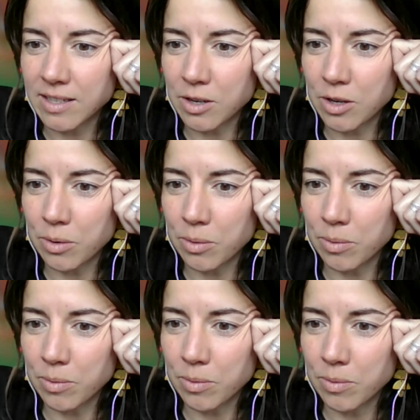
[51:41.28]

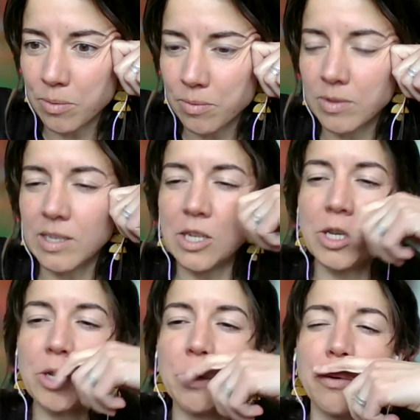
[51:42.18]
denew,
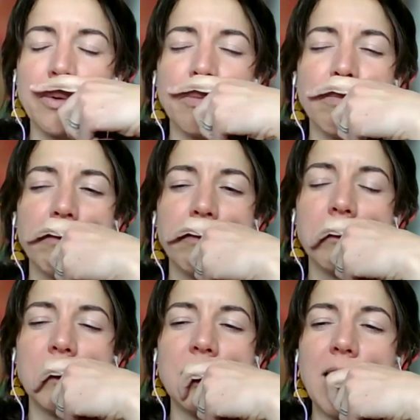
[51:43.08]
denew,
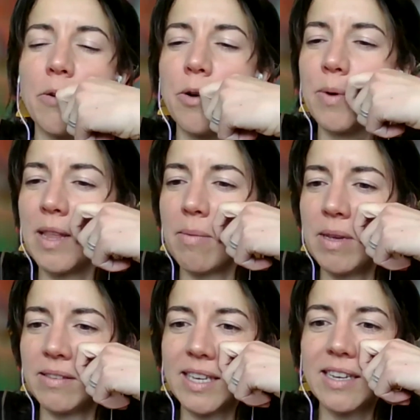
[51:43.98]
I don't know what that
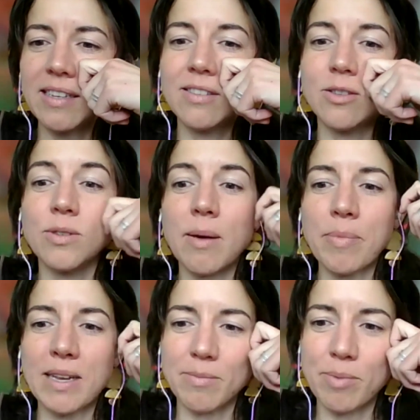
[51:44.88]
means. The kids do
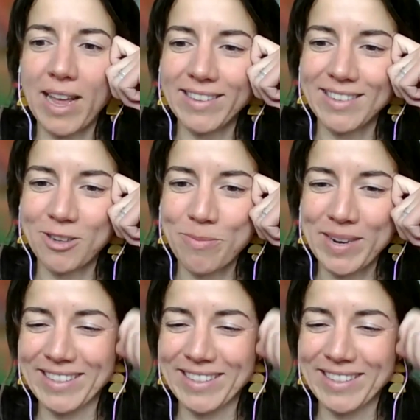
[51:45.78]
something to plants in two